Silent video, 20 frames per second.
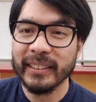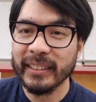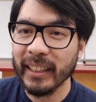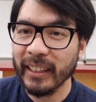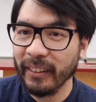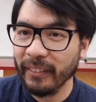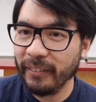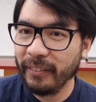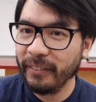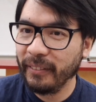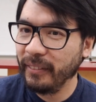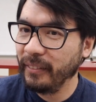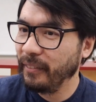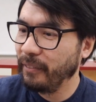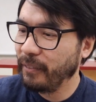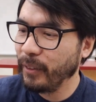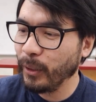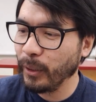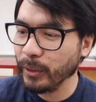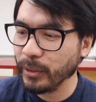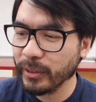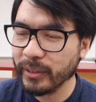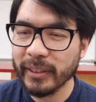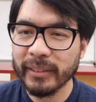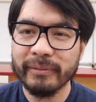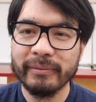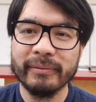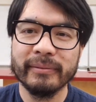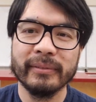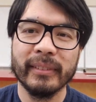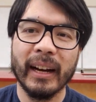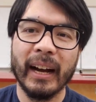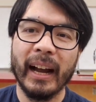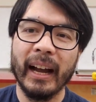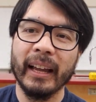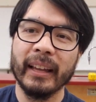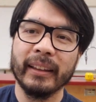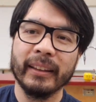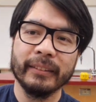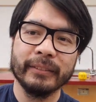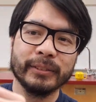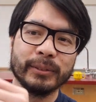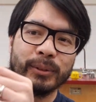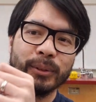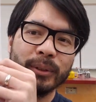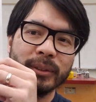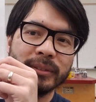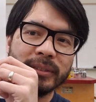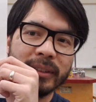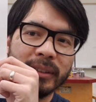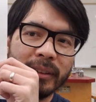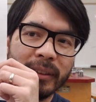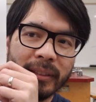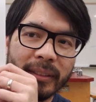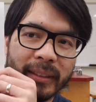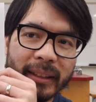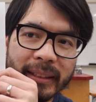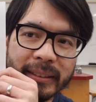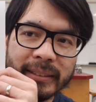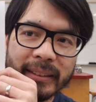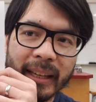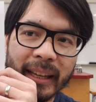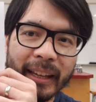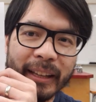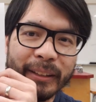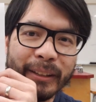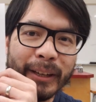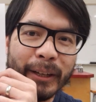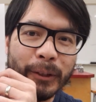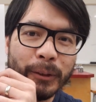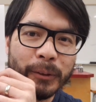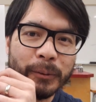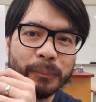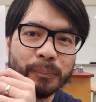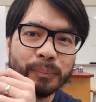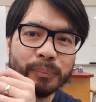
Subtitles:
itself, first, I give students this handout